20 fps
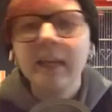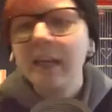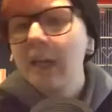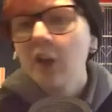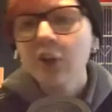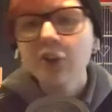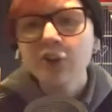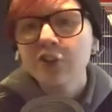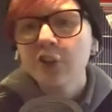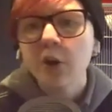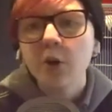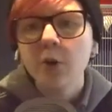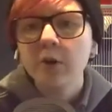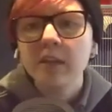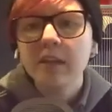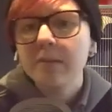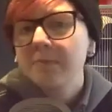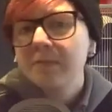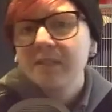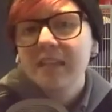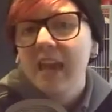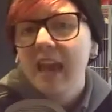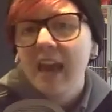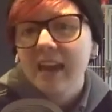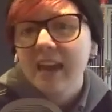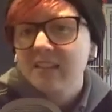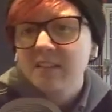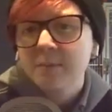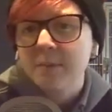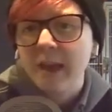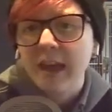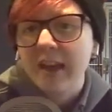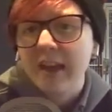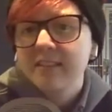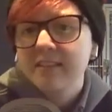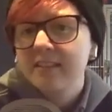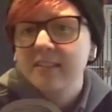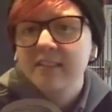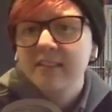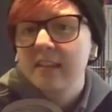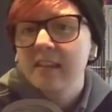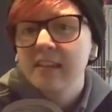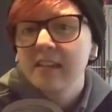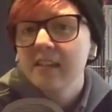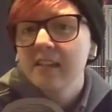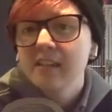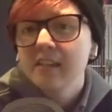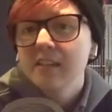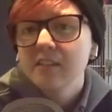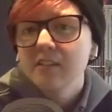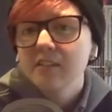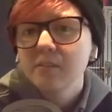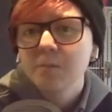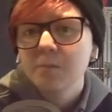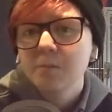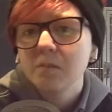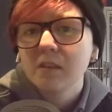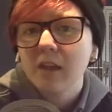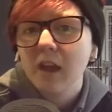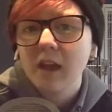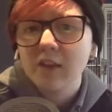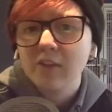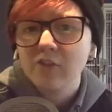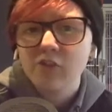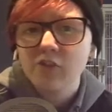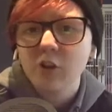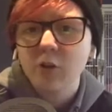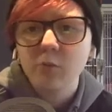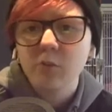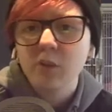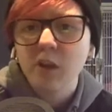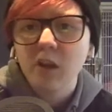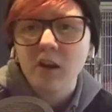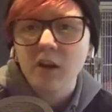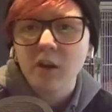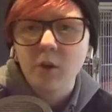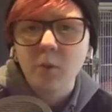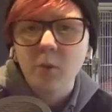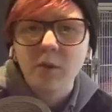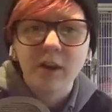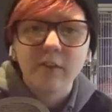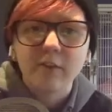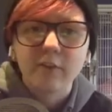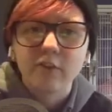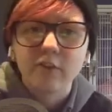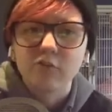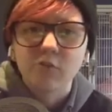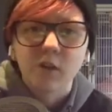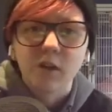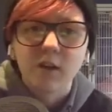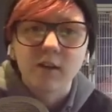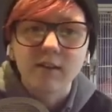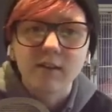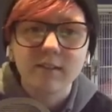he also keeps gas masks in his nacho taco whatever truck.